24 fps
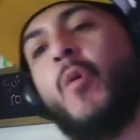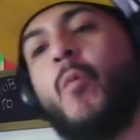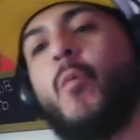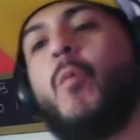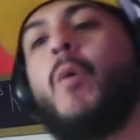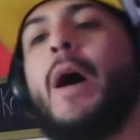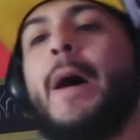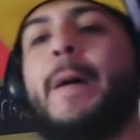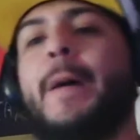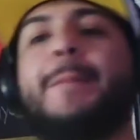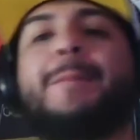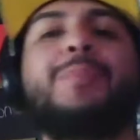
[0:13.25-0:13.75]

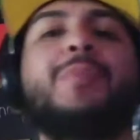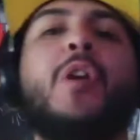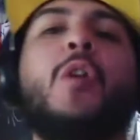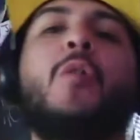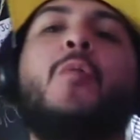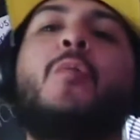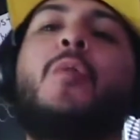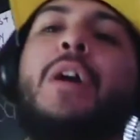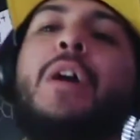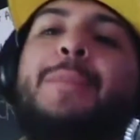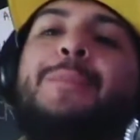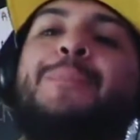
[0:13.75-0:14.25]
Well, you know
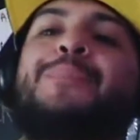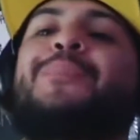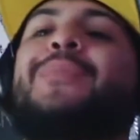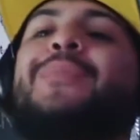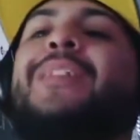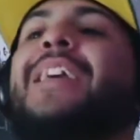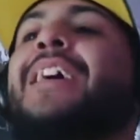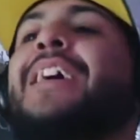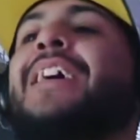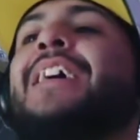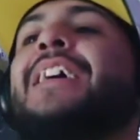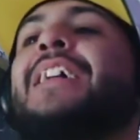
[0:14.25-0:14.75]
what?
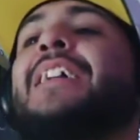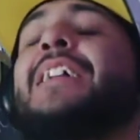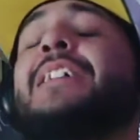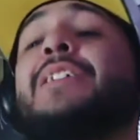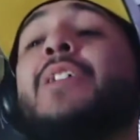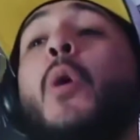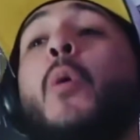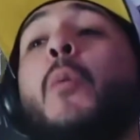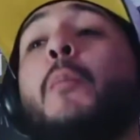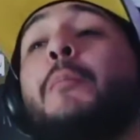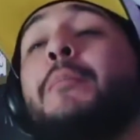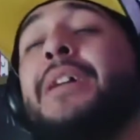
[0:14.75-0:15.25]
This
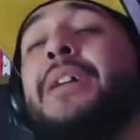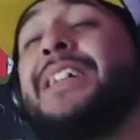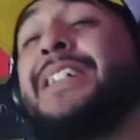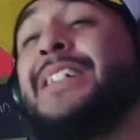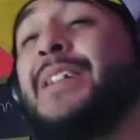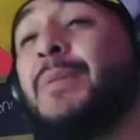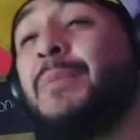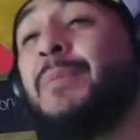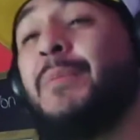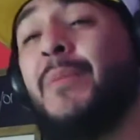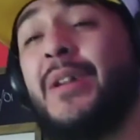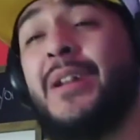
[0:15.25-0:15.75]

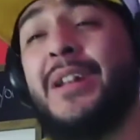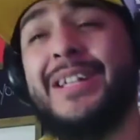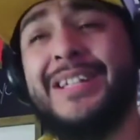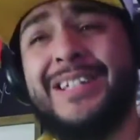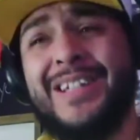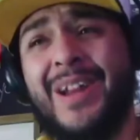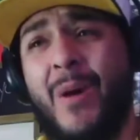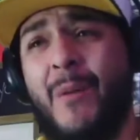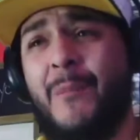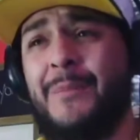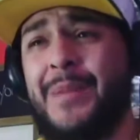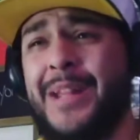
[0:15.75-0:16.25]

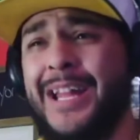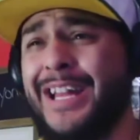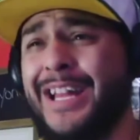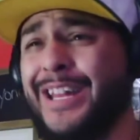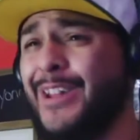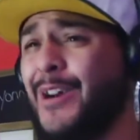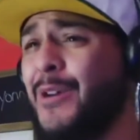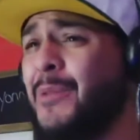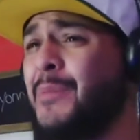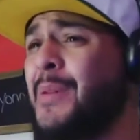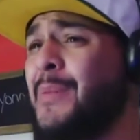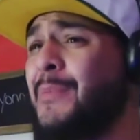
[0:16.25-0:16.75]
is gonna be a
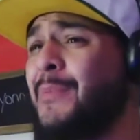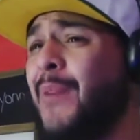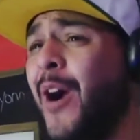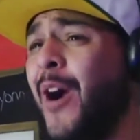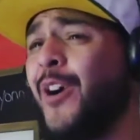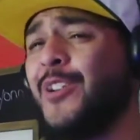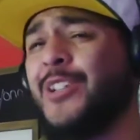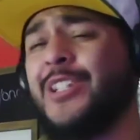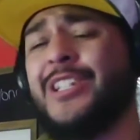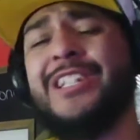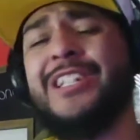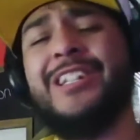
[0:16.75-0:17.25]
little bit
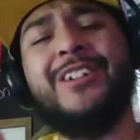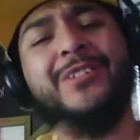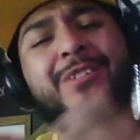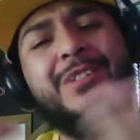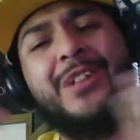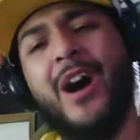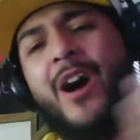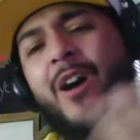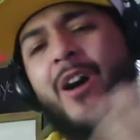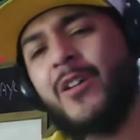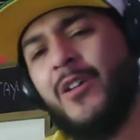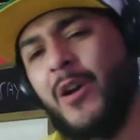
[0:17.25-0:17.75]
personal.
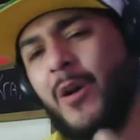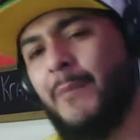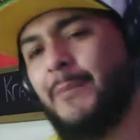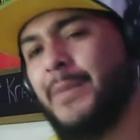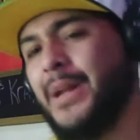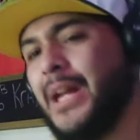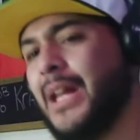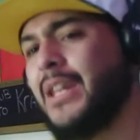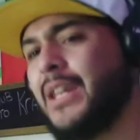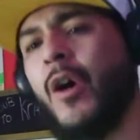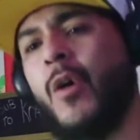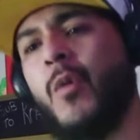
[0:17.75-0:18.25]
Y'all gonna
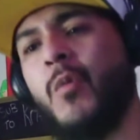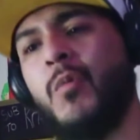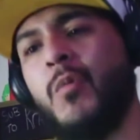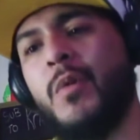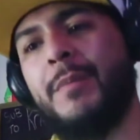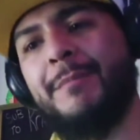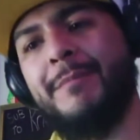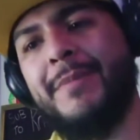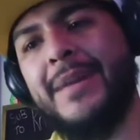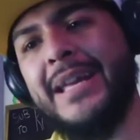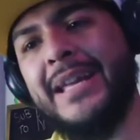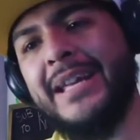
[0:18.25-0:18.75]
be alone
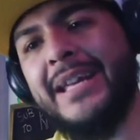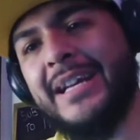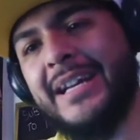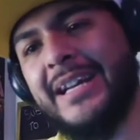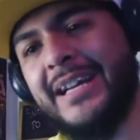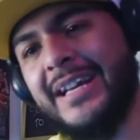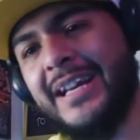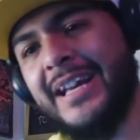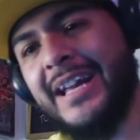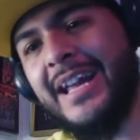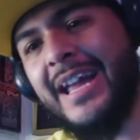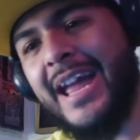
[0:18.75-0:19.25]
with me,
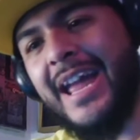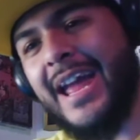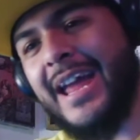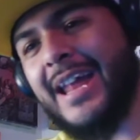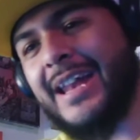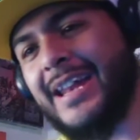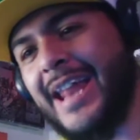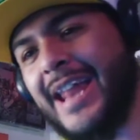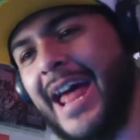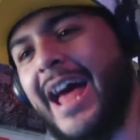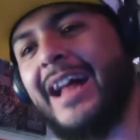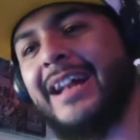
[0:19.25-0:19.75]

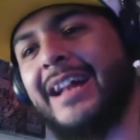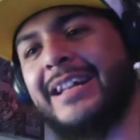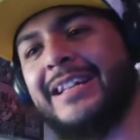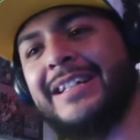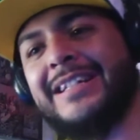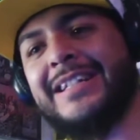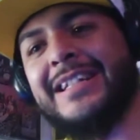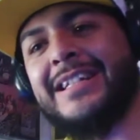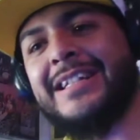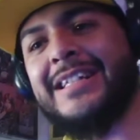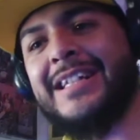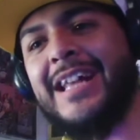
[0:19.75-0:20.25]
and that
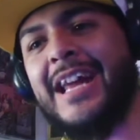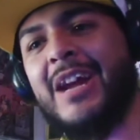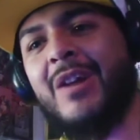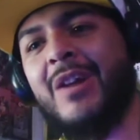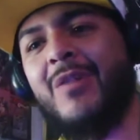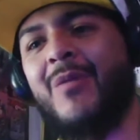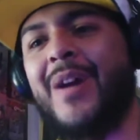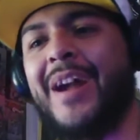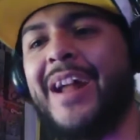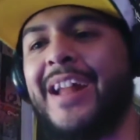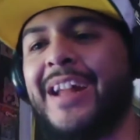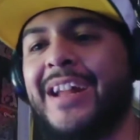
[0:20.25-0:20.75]
is the
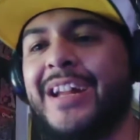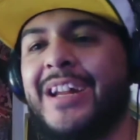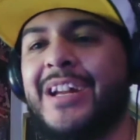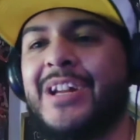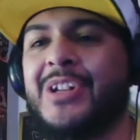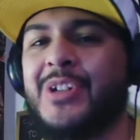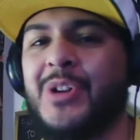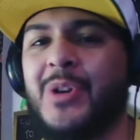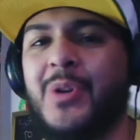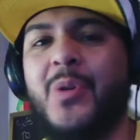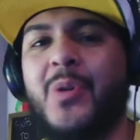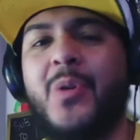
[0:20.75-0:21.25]
segue
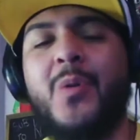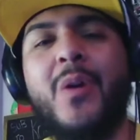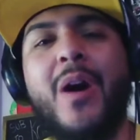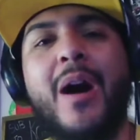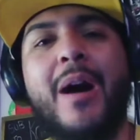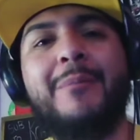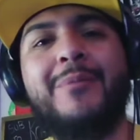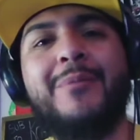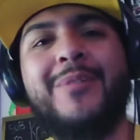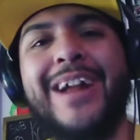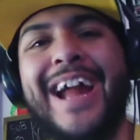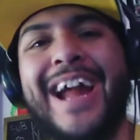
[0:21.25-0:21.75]
to who
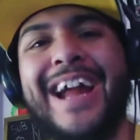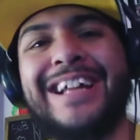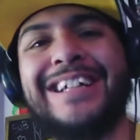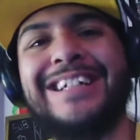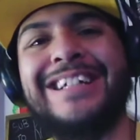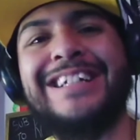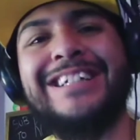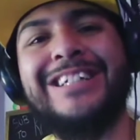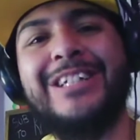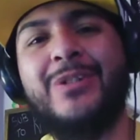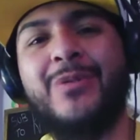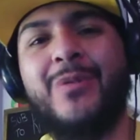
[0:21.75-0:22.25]
I'm
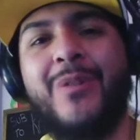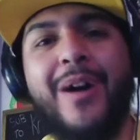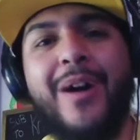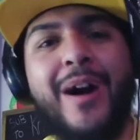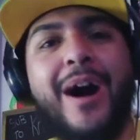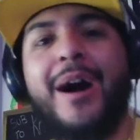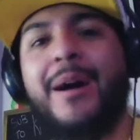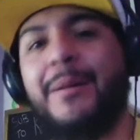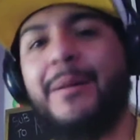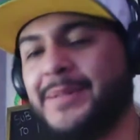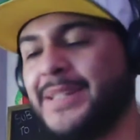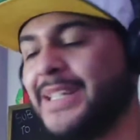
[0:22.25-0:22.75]
reacting to.
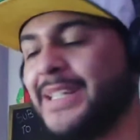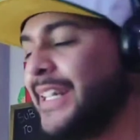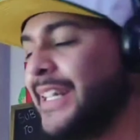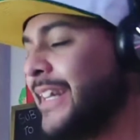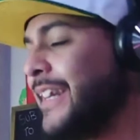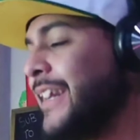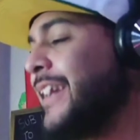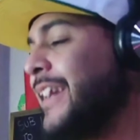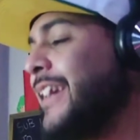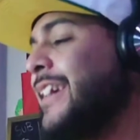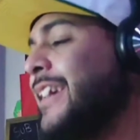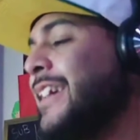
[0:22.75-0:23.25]

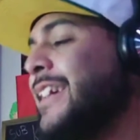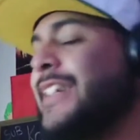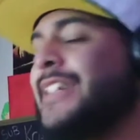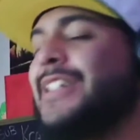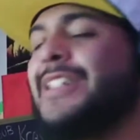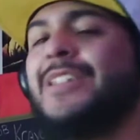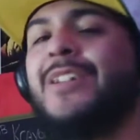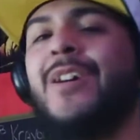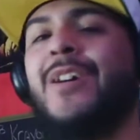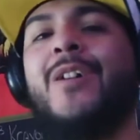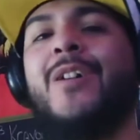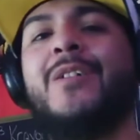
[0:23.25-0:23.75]
Hopsin
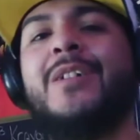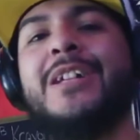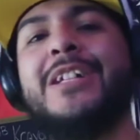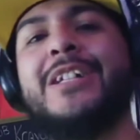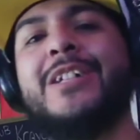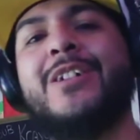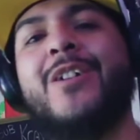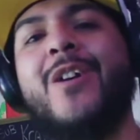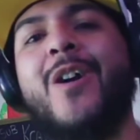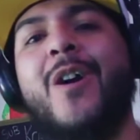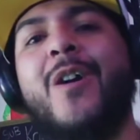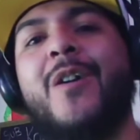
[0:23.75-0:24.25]
song is
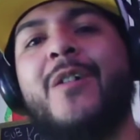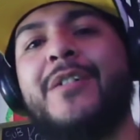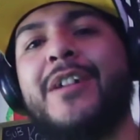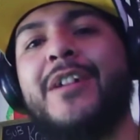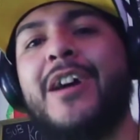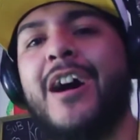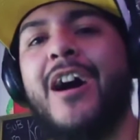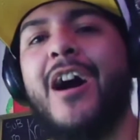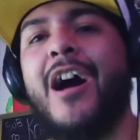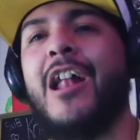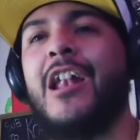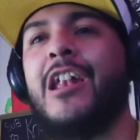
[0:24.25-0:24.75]
called
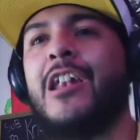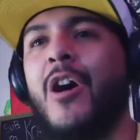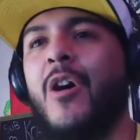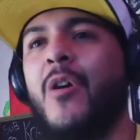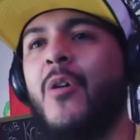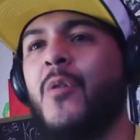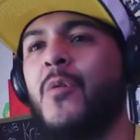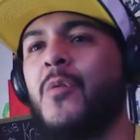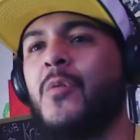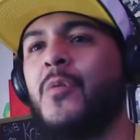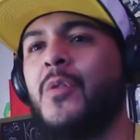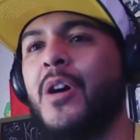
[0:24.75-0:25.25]

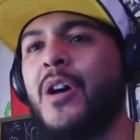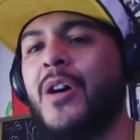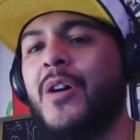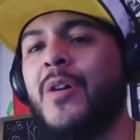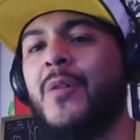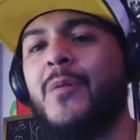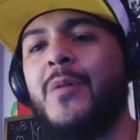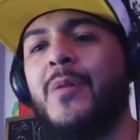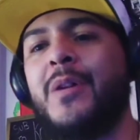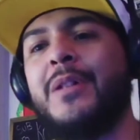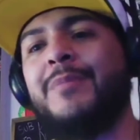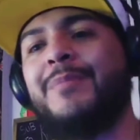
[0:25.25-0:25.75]
"Alone
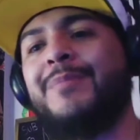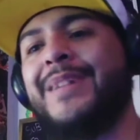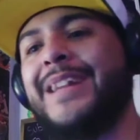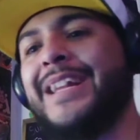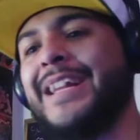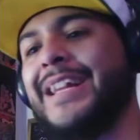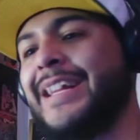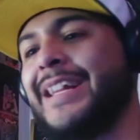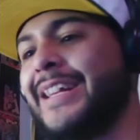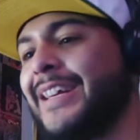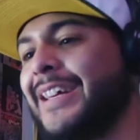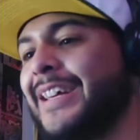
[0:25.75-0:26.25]
with
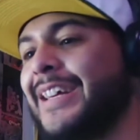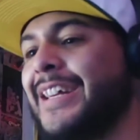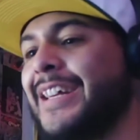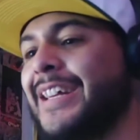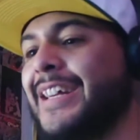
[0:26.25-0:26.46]
Me."